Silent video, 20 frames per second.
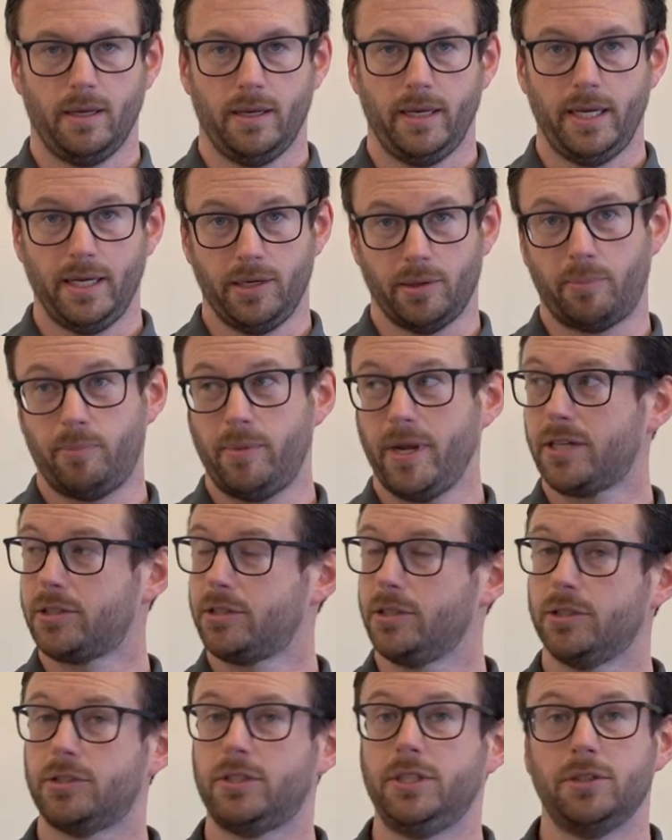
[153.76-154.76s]
In the
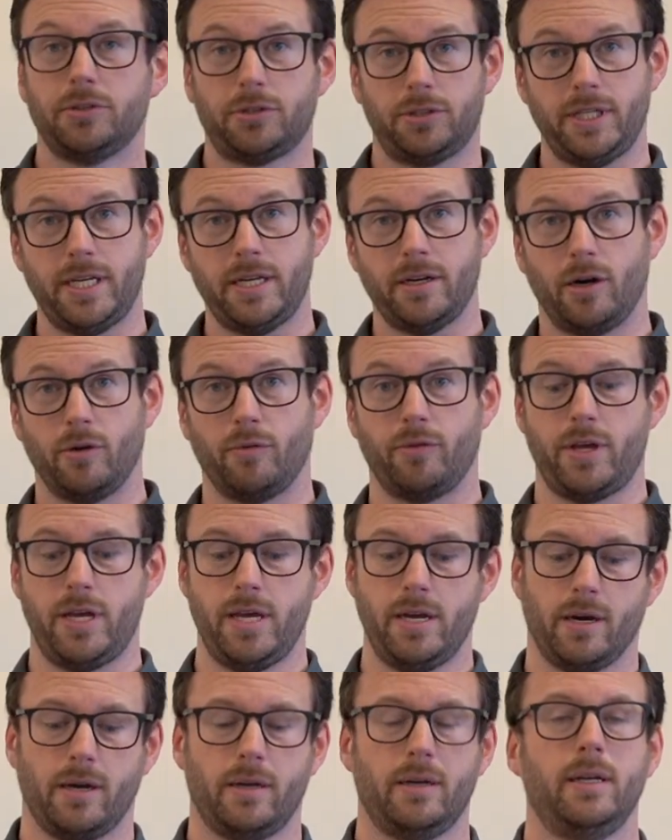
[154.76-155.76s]
pictures you see over
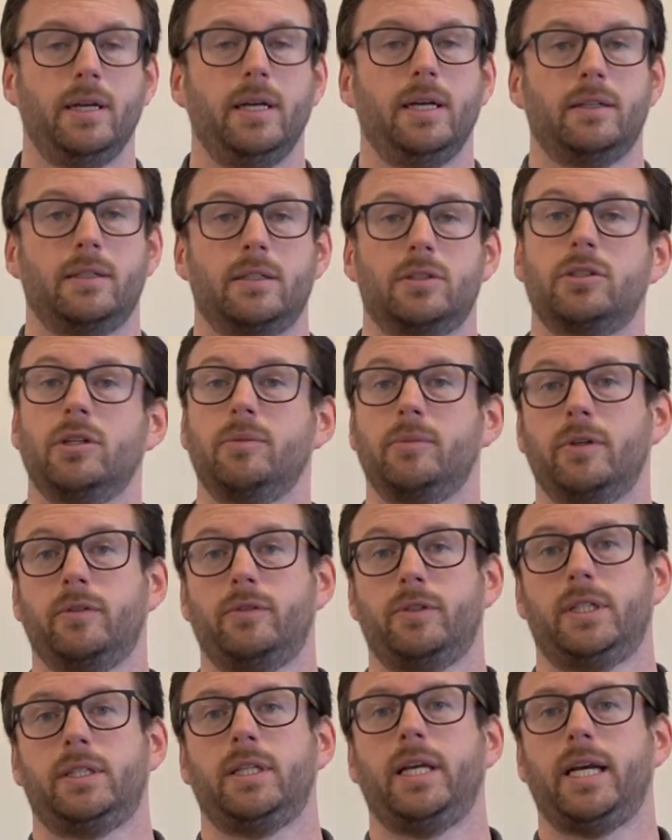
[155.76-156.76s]
here are some
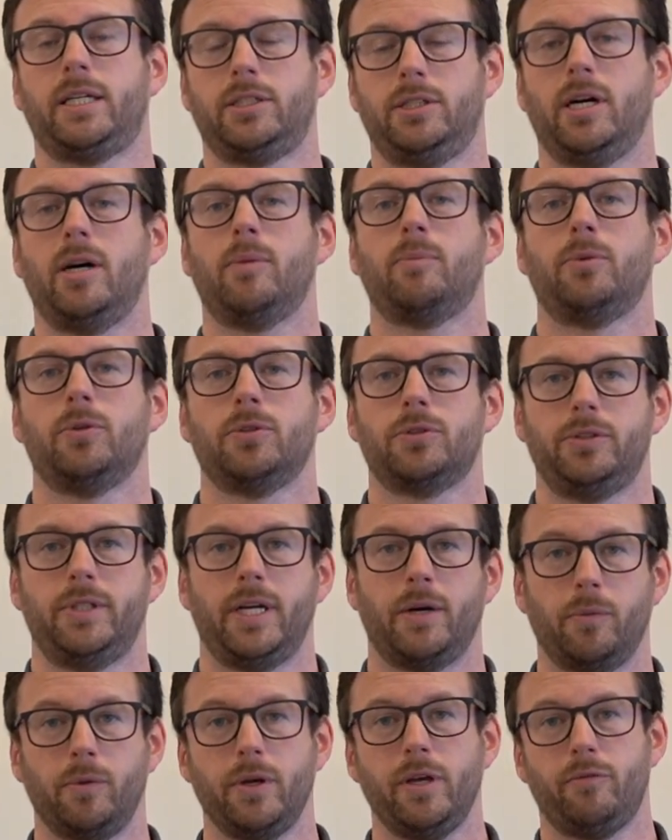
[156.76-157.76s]
of the examples
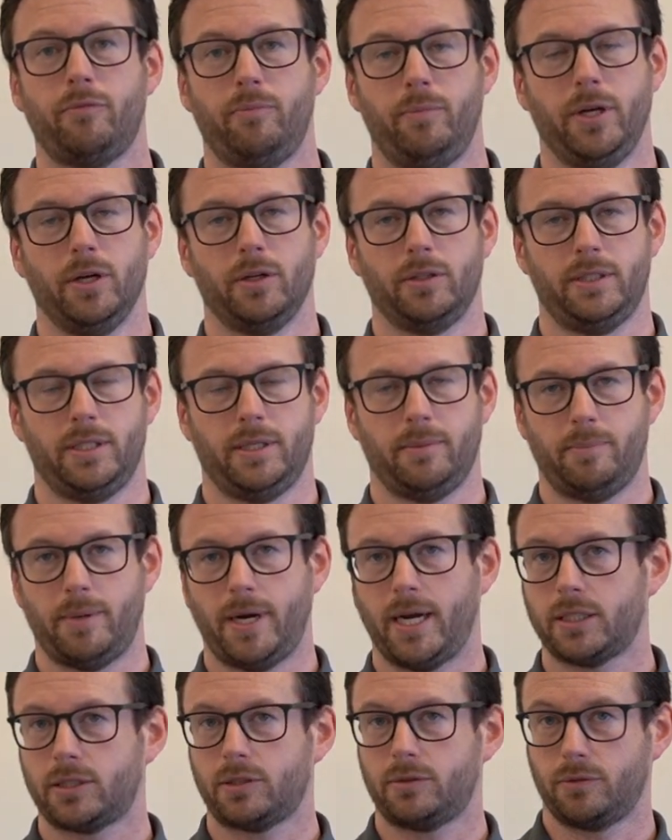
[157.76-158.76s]
that we've built in the
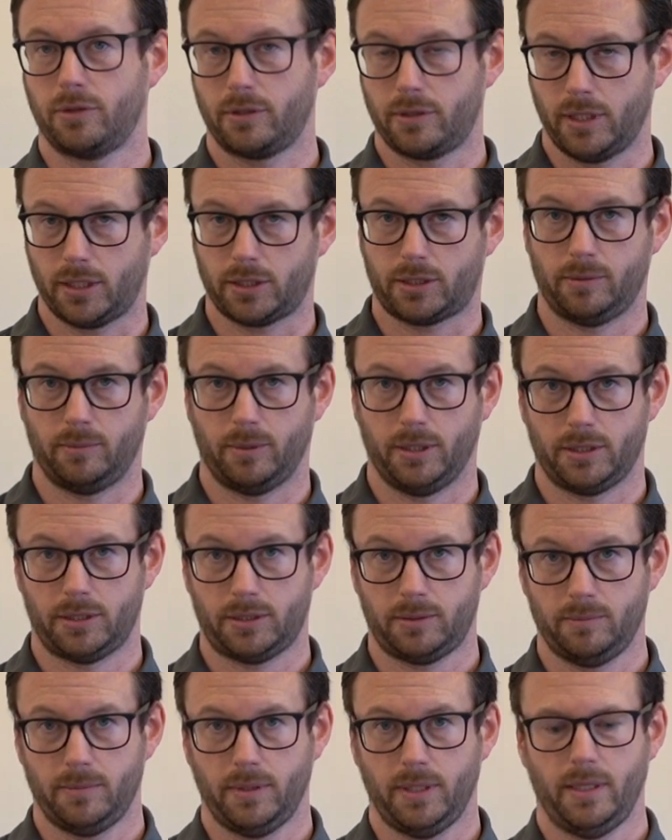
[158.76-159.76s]
past for
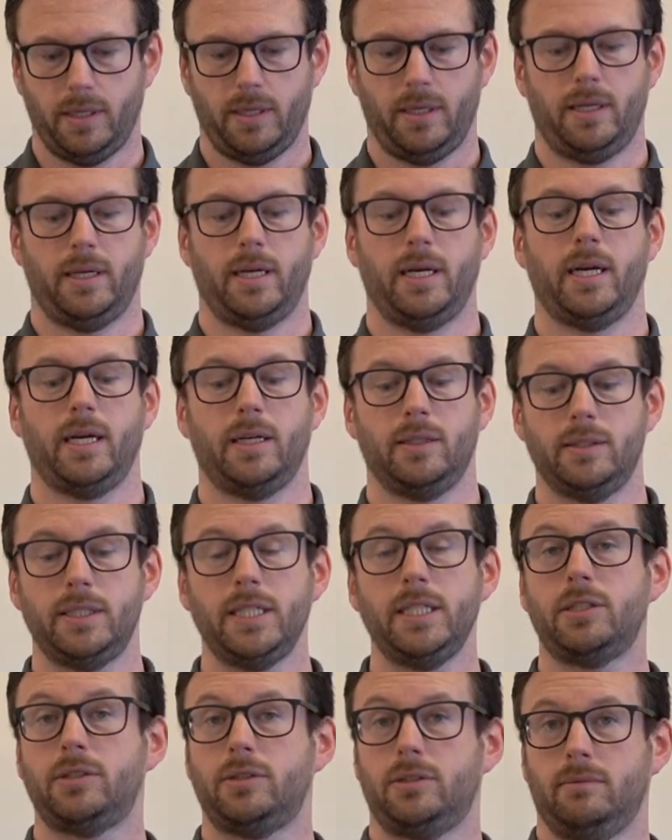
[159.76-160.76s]
customers.
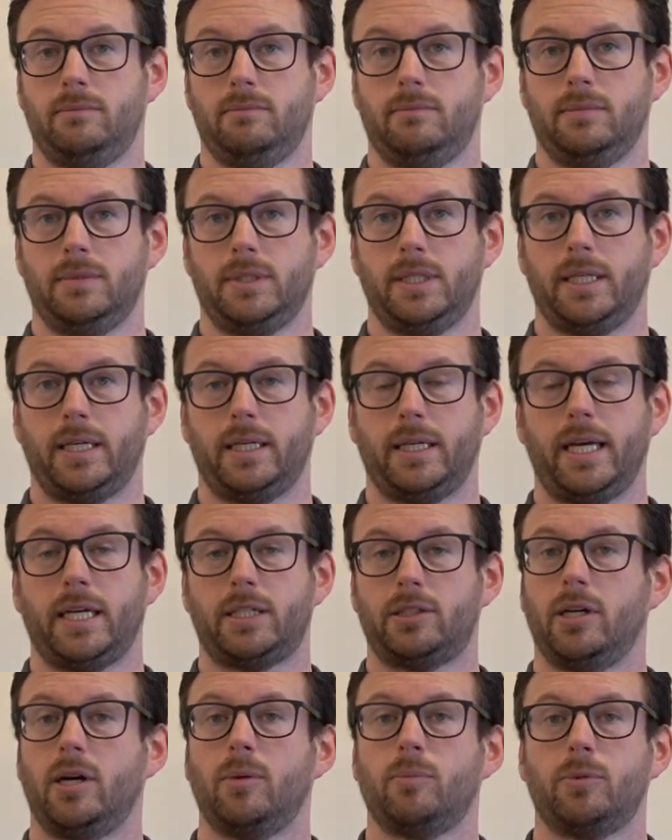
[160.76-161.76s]
These
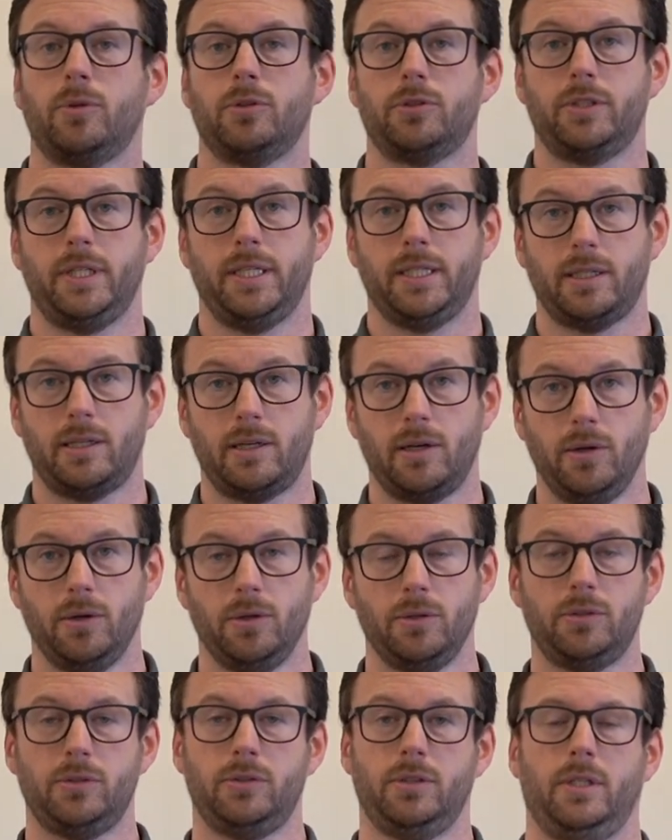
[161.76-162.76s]
examples include